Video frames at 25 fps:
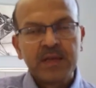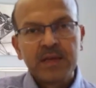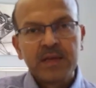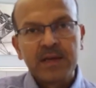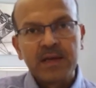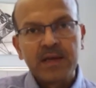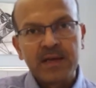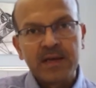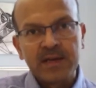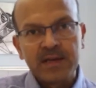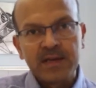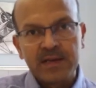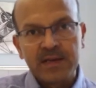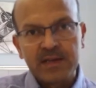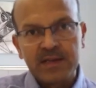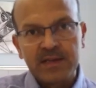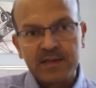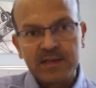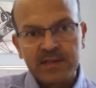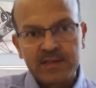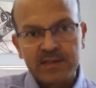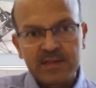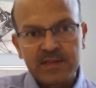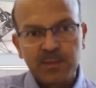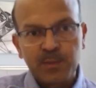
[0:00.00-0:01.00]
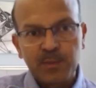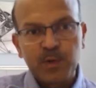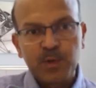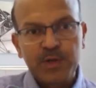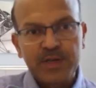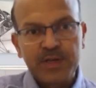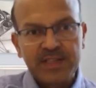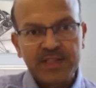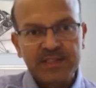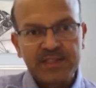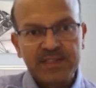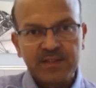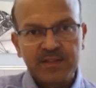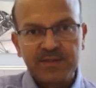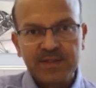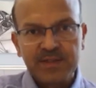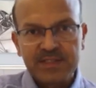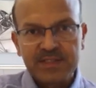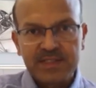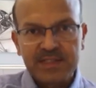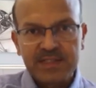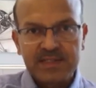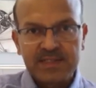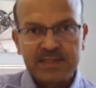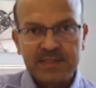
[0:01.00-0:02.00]
And uh, supporting
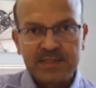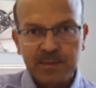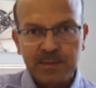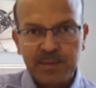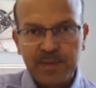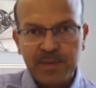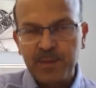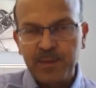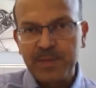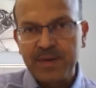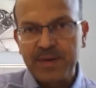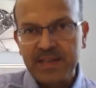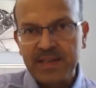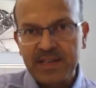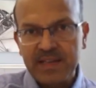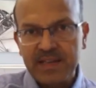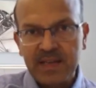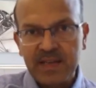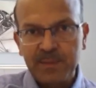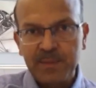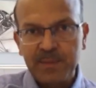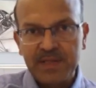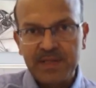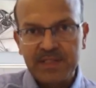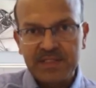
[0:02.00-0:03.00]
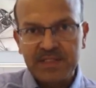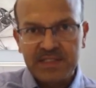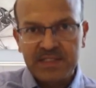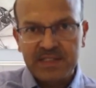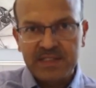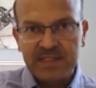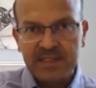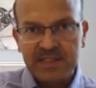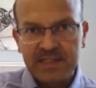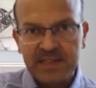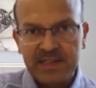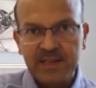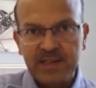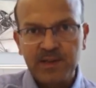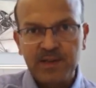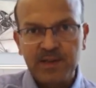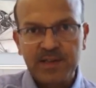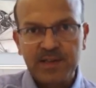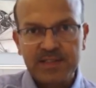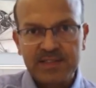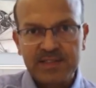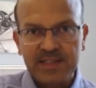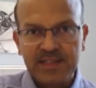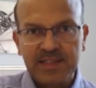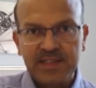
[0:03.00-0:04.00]
services, the biomedical I mentioned,
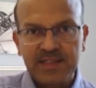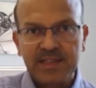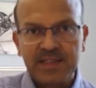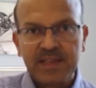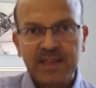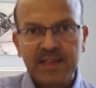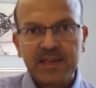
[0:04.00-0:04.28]
radiology,